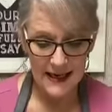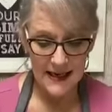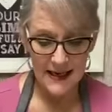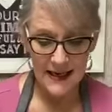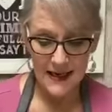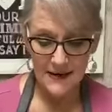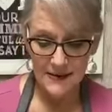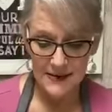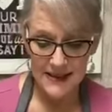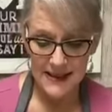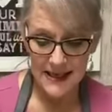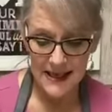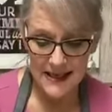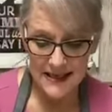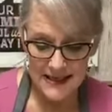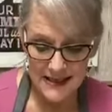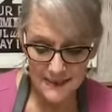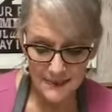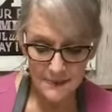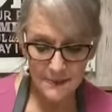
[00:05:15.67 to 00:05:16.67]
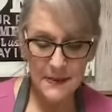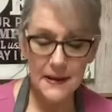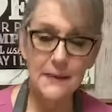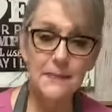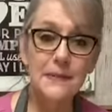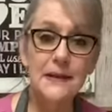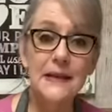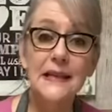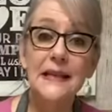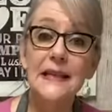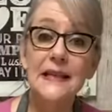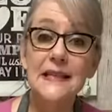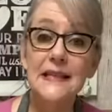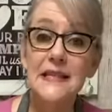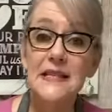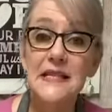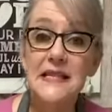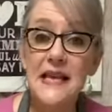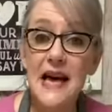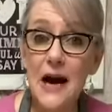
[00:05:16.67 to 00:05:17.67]
and it was nice and bubbly and
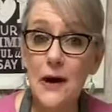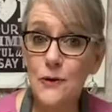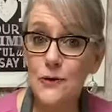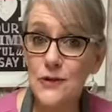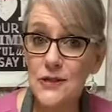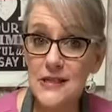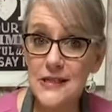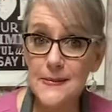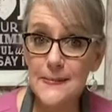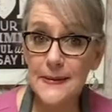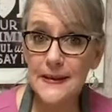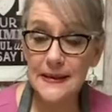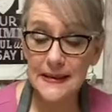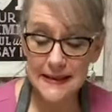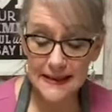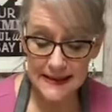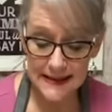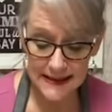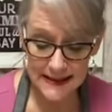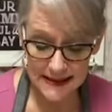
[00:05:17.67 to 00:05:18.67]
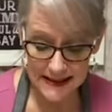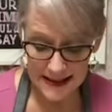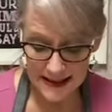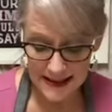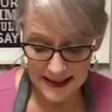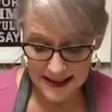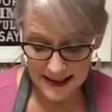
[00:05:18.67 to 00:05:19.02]
sour smelling.